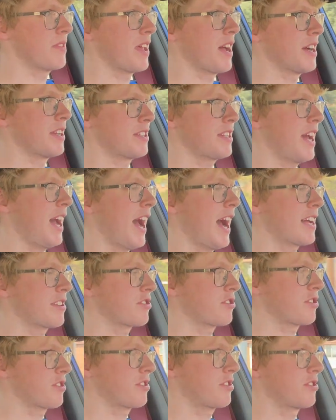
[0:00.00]

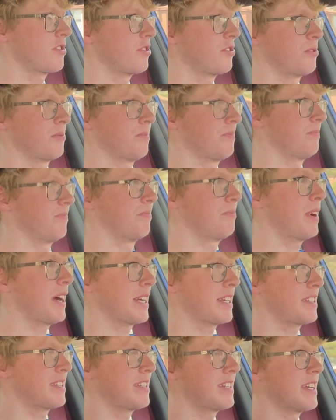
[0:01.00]
attached to my
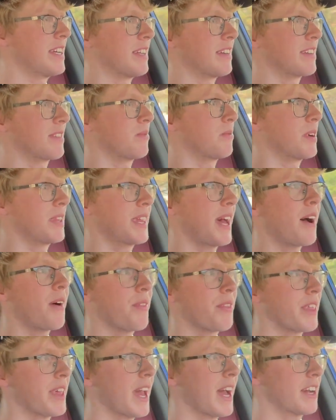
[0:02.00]
seat
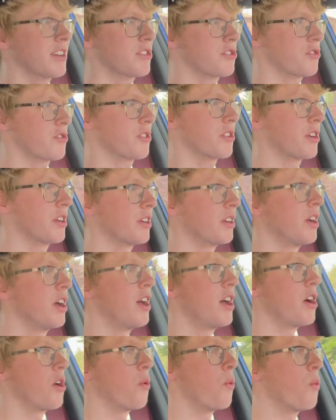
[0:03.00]
without the extra
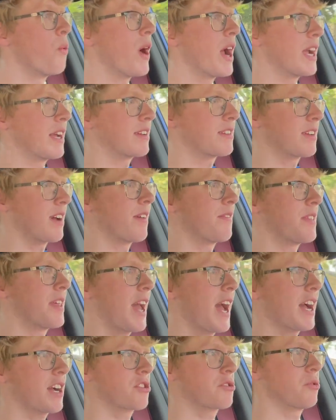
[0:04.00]
weight of the
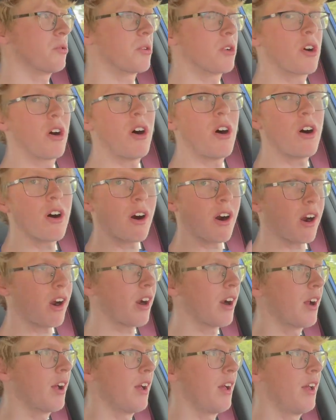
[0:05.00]
actual
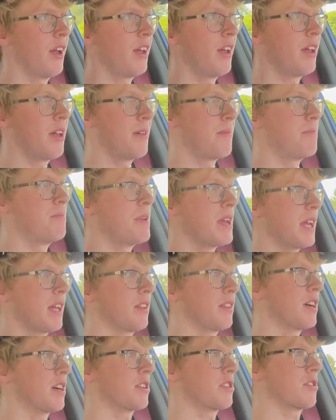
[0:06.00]
car
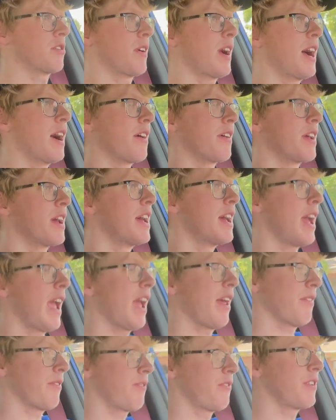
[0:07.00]
being lugged around.
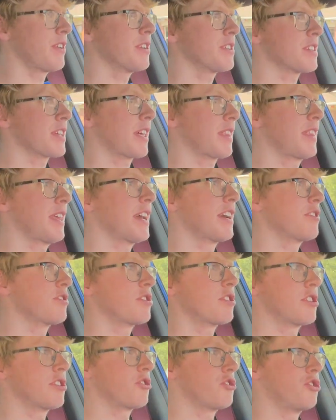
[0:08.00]
It feels like the
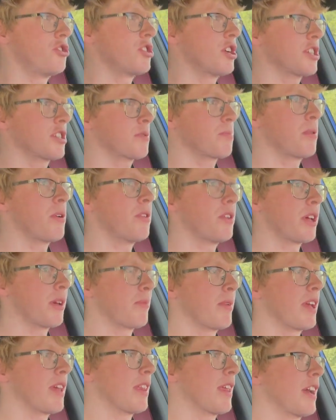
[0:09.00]
engine is just pulling
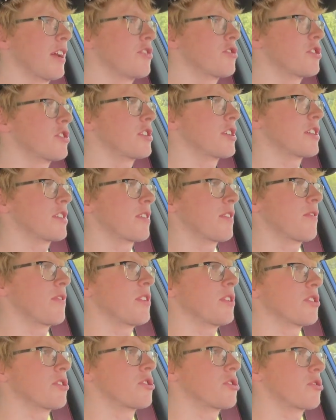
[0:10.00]
me. The engine doesn't
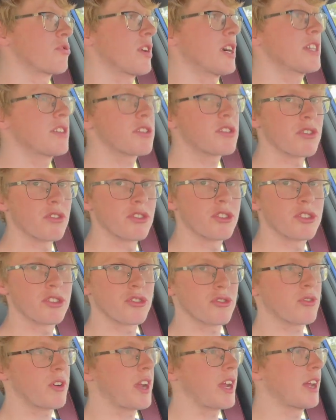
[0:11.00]
feel stressed or
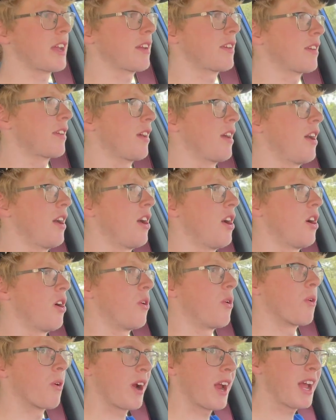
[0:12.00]
strained
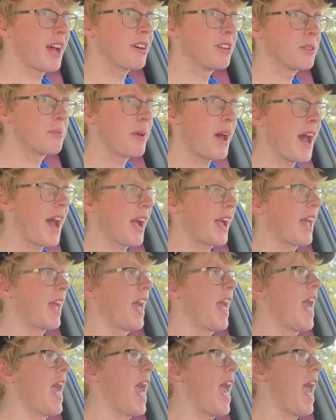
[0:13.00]
or held back
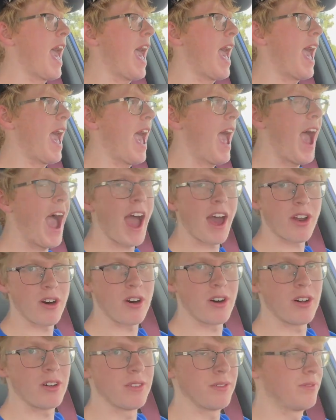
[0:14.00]
at
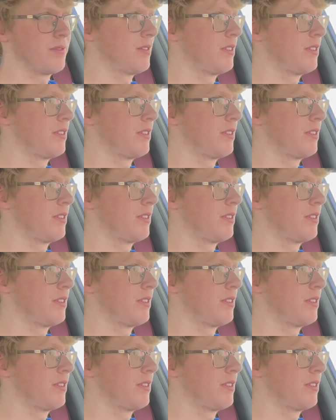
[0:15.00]
all.